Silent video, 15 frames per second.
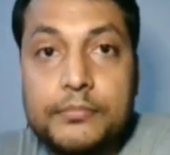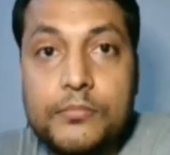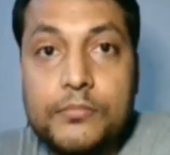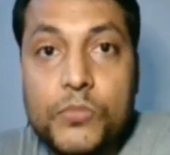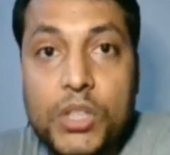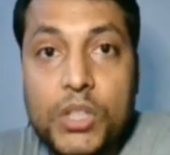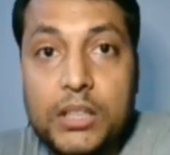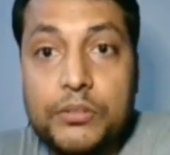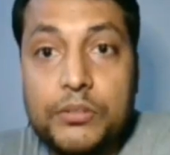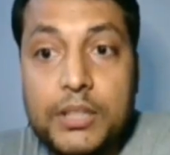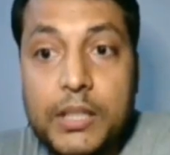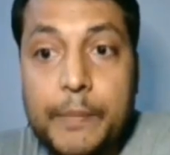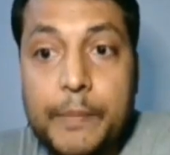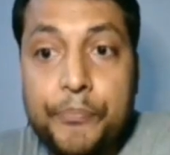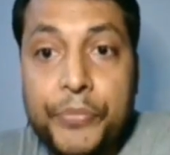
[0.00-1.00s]
Can you see?
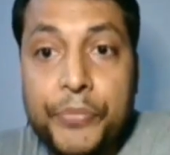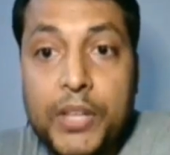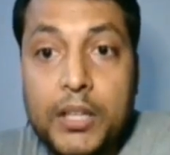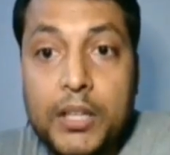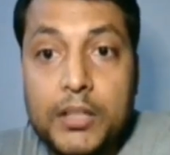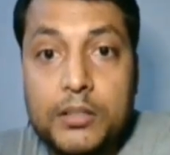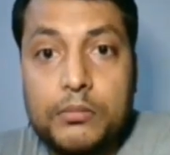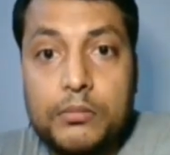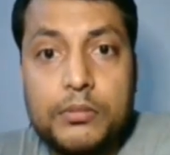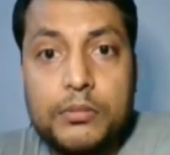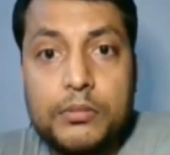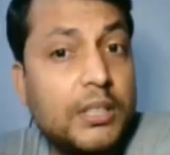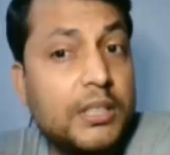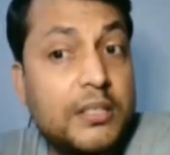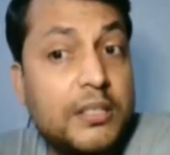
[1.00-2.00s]
So
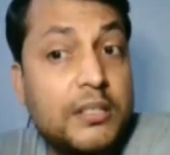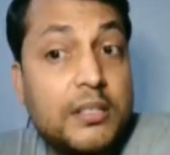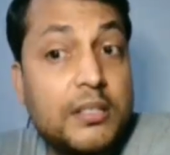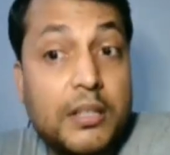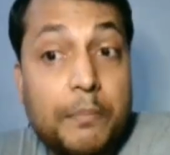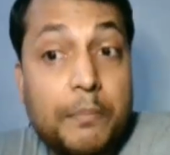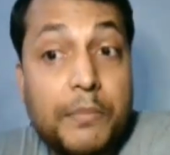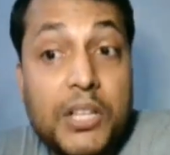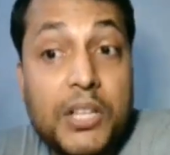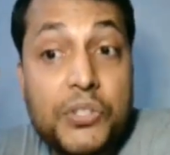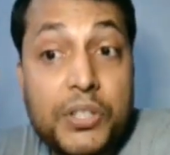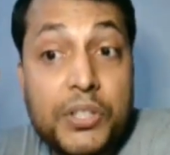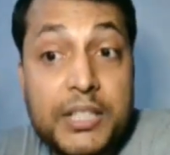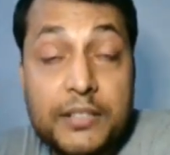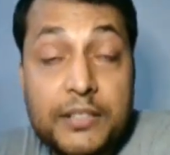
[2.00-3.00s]
this is the major
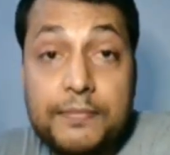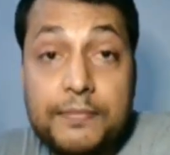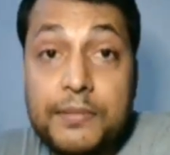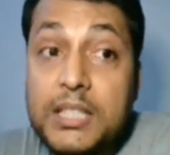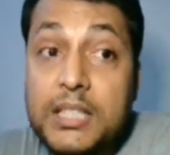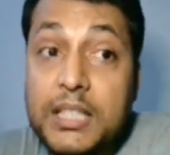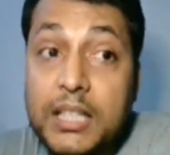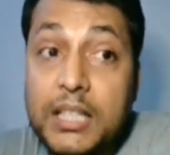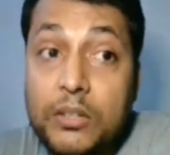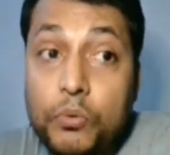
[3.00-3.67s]
difference in